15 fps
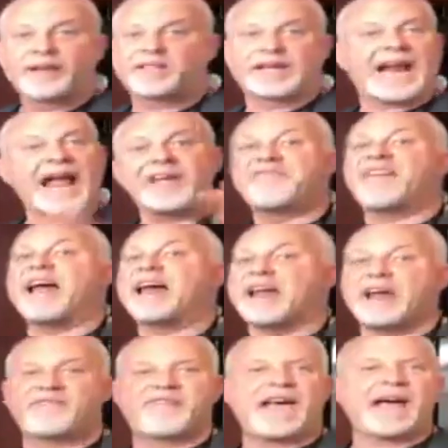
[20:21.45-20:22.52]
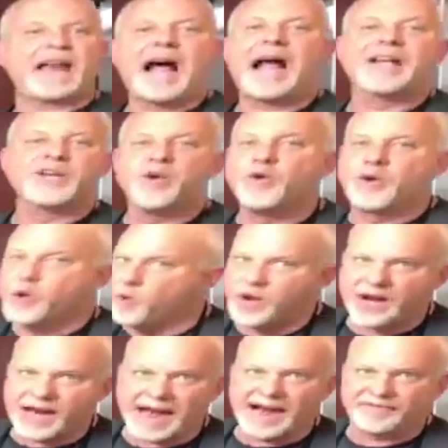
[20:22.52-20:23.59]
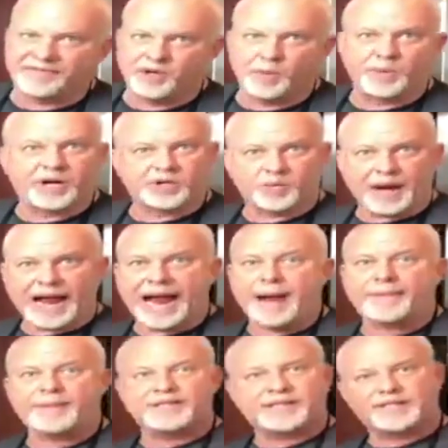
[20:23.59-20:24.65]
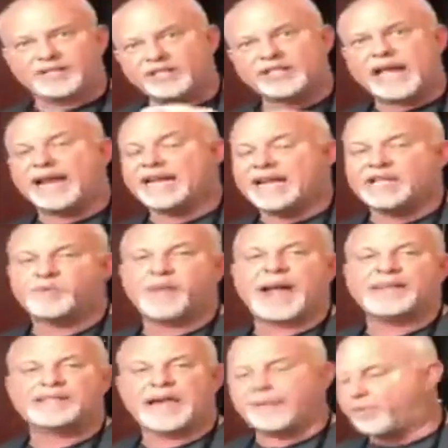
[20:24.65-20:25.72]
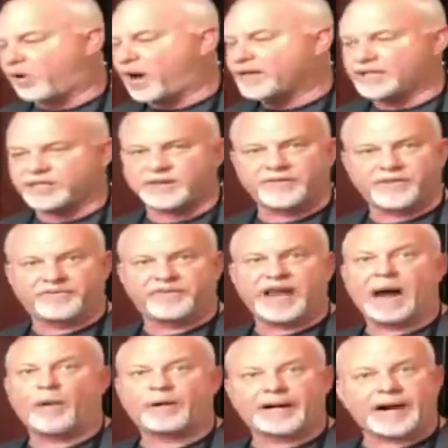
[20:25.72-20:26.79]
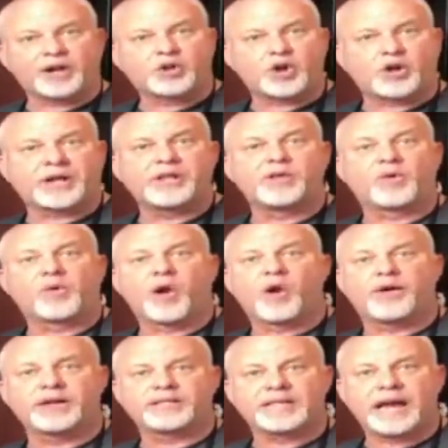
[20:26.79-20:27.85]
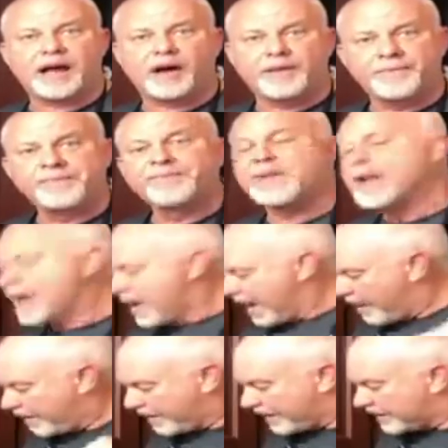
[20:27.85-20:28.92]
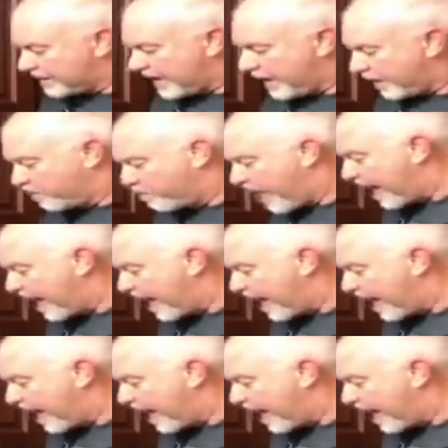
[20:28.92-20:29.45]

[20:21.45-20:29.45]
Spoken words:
I was like, add fat, add fat. I knew you didn't have to, because what happens is this kind of gets past that process of the flour kind of cooking the rawness out, and everything's kind of